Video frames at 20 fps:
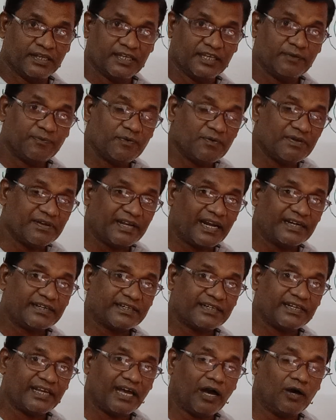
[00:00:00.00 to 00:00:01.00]
If you will
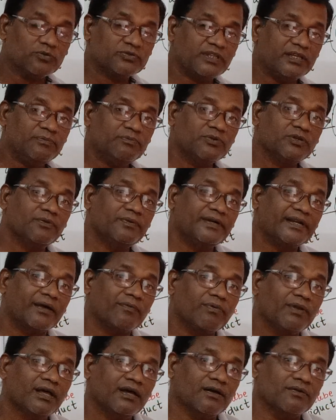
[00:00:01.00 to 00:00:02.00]
not ready, how the embryo will
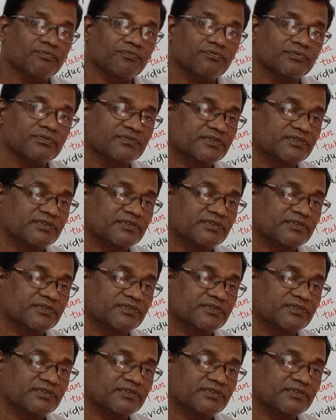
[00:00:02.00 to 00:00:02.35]
develop?